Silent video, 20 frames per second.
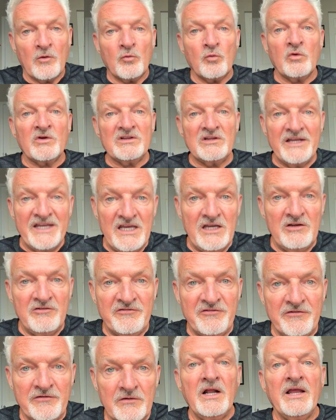
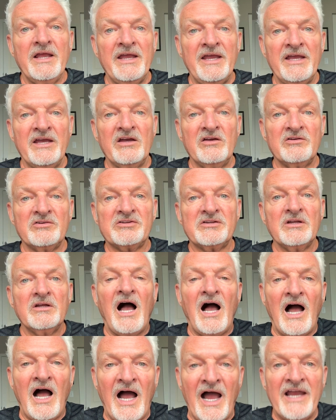relief,
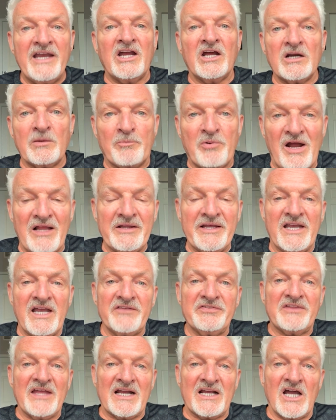is I could have probably
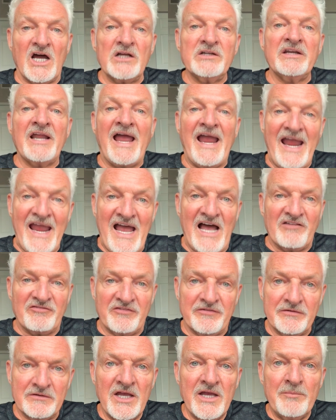got that cut in half,